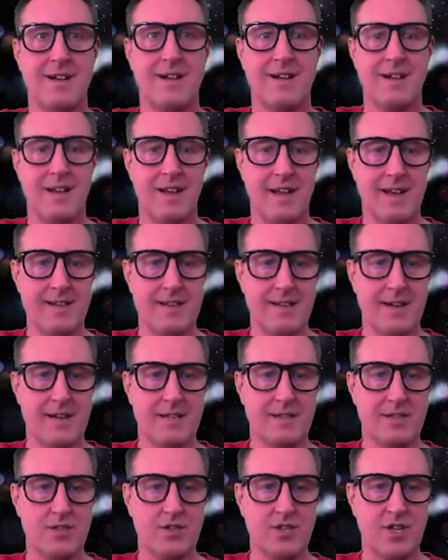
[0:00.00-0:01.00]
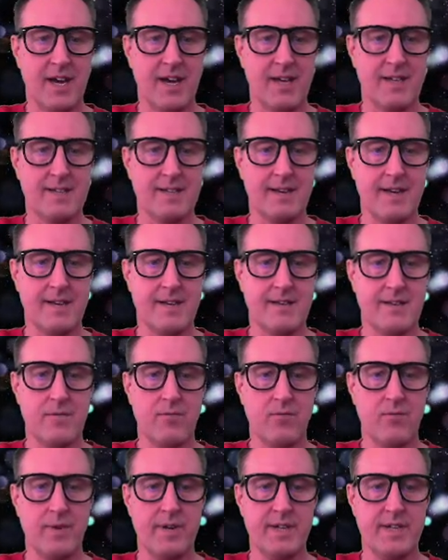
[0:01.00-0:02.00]
Let us check that
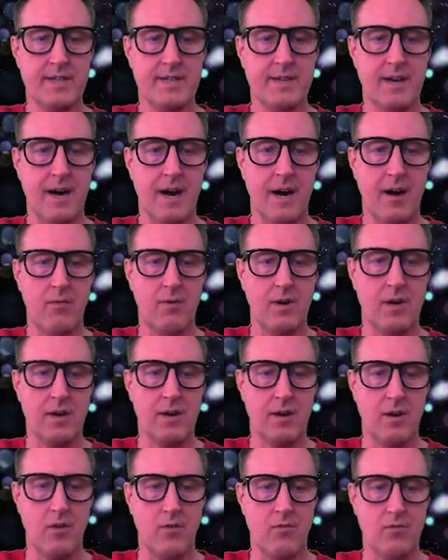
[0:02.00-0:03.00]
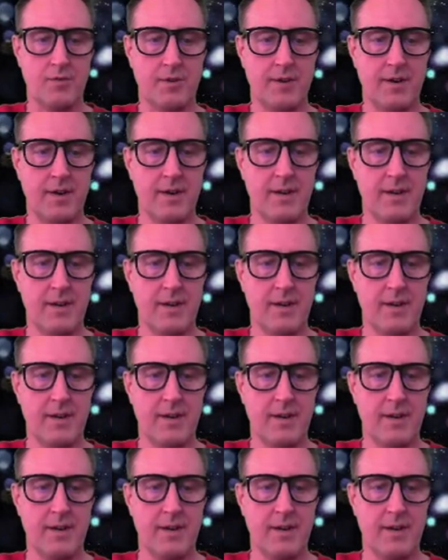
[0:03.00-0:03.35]
with our code.